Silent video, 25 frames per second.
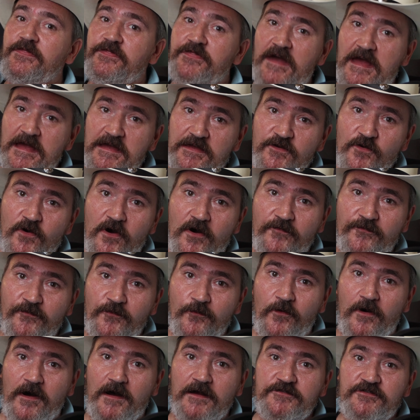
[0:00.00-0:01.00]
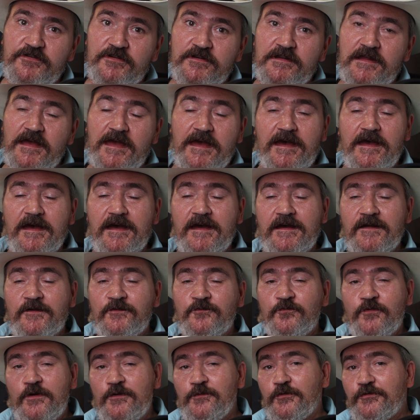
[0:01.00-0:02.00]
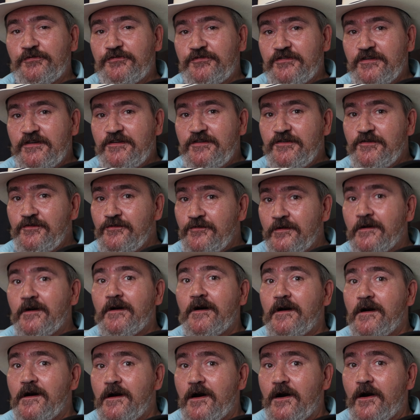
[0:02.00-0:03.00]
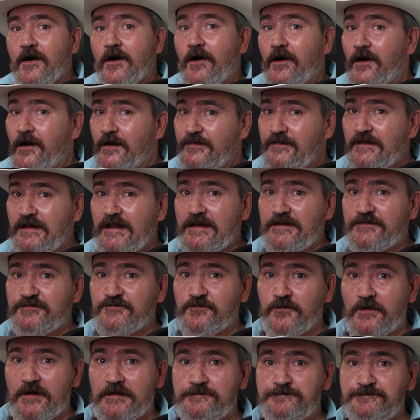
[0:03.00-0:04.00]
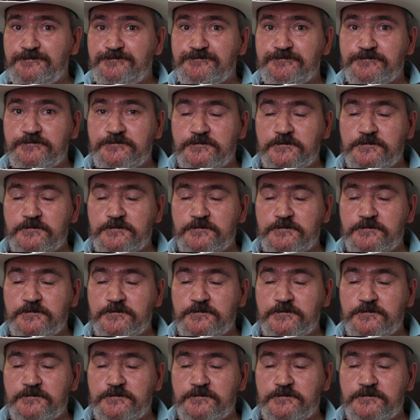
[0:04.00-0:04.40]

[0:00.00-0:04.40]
Thank you all for watching, and we will see you on the next one.